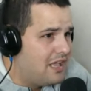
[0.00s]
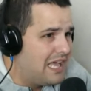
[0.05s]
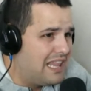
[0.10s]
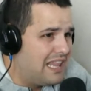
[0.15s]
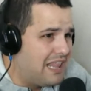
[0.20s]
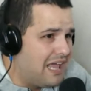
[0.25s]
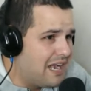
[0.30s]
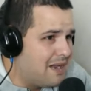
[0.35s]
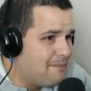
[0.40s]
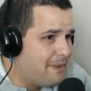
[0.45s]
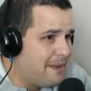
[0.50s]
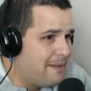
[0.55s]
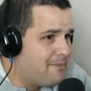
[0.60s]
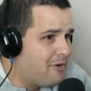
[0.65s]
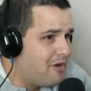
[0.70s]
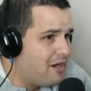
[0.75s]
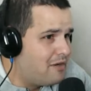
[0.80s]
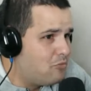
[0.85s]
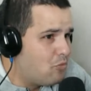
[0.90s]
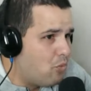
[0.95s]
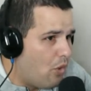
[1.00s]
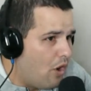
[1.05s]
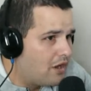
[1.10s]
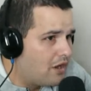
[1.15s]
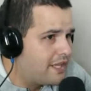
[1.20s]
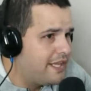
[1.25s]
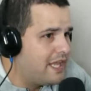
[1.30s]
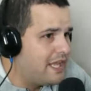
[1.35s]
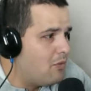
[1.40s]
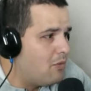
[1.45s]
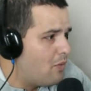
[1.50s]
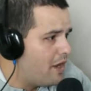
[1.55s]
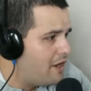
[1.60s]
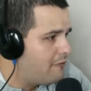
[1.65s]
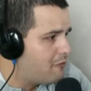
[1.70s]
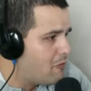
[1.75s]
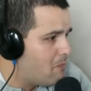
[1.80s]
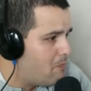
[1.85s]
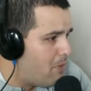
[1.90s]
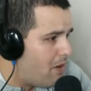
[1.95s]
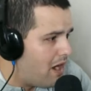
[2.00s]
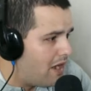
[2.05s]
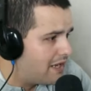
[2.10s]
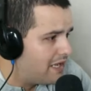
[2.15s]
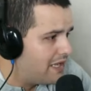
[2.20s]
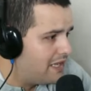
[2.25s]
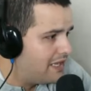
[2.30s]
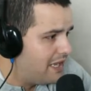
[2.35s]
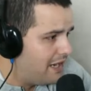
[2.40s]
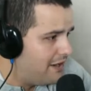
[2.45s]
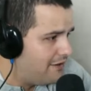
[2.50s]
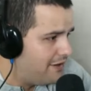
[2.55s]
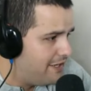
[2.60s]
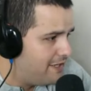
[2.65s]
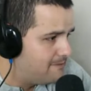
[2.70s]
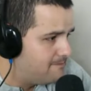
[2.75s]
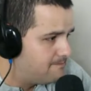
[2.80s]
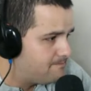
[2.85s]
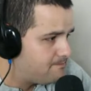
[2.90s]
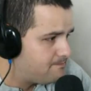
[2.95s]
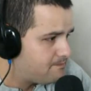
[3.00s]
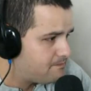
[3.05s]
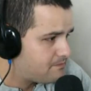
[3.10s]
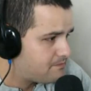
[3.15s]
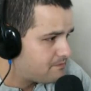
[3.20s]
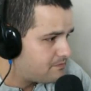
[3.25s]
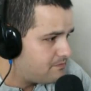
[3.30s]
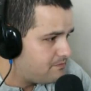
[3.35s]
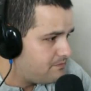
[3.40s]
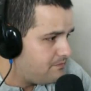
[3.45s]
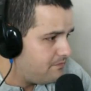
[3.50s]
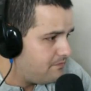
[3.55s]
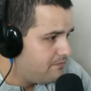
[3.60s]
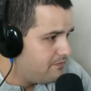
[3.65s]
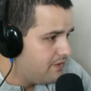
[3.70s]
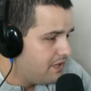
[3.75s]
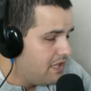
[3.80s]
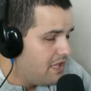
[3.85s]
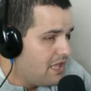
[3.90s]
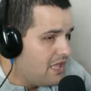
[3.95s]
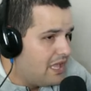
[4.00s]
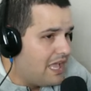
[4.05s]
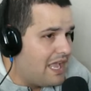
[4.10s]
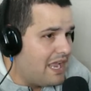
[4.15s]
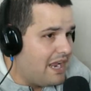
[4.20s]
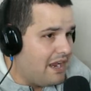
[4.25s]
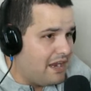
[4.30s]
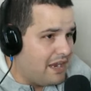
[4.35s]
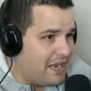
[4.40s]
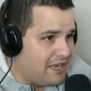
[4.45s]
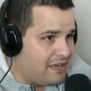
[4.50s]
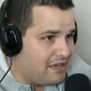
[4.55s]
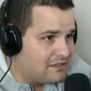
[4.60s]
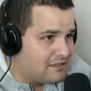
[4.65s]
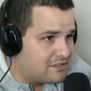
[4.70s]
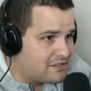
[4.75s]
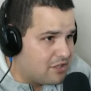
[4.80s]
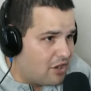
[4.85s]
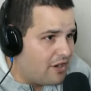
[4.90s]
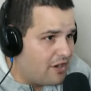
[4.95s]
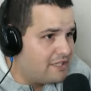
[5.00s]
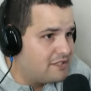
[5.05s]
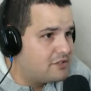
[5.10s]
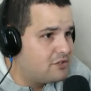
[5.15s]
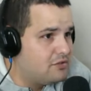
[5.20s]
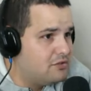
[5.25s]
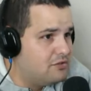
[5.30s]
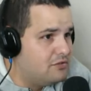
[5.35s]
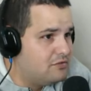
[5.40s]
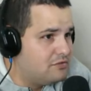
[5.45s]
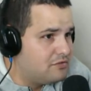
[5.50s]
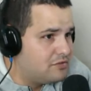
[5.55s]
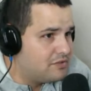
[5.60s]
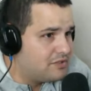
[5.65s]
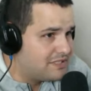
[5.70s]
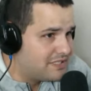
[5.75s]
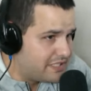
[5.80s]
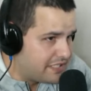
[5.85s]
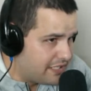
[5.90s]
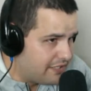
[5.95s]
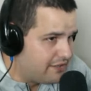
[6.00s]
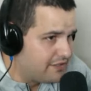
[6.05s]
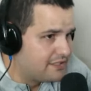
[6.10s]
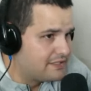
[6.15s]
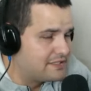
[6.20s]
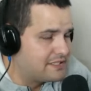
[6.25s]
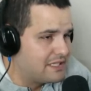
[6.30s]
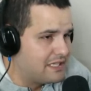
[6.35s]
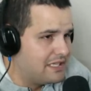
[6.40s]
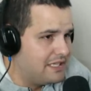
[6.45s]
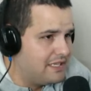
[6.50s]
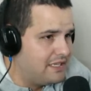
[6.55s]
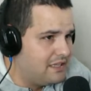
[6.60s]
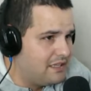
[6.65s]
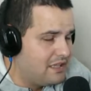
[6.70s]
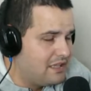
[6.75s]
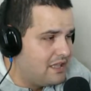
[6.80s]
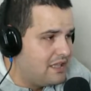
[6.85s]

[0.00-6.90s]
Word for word: A lot of people are walking away from pocket carrying and, and starting to seriously